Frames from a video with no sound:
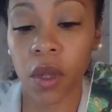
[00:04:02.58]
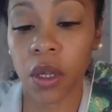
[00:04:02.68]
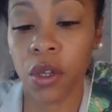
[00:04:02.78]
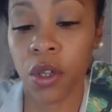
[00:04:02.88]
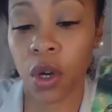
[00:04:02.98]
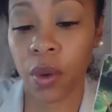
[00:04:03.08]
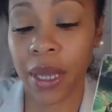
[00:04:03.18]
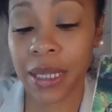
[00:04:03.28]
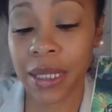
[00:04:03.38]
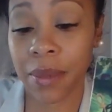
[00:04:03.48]
you know,
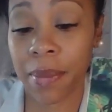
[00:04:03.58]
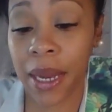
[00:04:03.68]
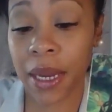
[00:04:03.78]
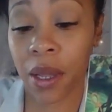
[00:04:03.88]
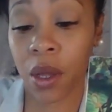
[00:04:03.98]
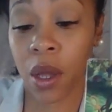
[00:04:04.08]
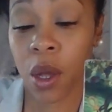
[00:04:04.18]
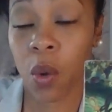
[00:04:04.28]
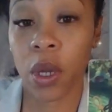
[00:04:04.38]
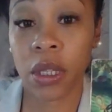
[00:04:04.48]
guesstimating
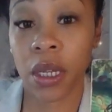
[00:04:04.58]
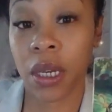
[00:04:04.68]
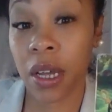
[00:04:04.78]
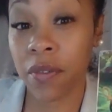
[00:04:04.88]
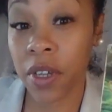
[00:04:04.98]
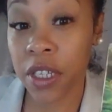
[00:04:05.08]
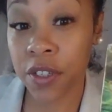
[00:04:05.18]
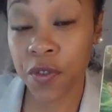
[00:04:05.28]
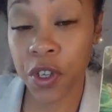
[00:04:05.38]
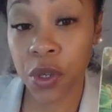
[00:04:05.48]
what their love
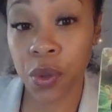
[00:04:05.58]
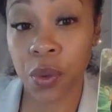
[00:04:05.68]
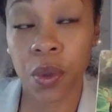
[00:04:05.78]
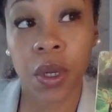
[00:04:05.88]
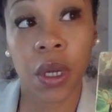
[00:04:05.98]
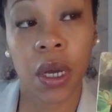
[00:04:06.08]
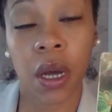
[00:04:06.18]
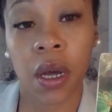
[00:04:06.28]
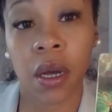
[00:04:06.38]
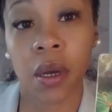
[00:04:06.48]
is for you.
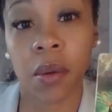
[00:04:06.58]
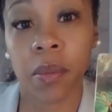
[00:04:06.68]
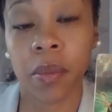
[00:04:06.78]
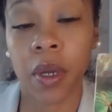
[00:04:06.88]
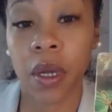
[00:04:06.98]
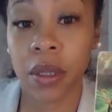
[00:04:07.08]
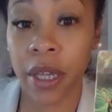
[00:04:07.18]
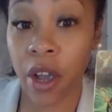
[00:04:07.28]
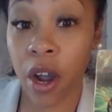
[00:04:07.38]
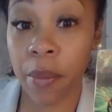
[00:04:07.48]

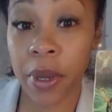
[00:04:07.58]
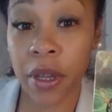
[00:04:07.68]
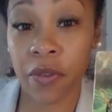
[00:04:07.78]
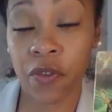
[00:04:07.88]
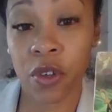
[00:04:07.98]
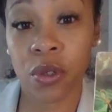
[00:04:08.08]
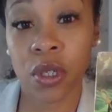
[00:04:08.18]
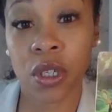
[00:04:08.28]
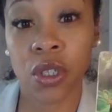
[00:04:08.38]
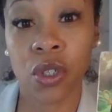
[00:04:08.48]
They are a bit
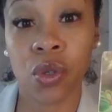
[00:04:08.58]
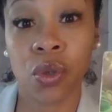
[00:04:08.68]
confused because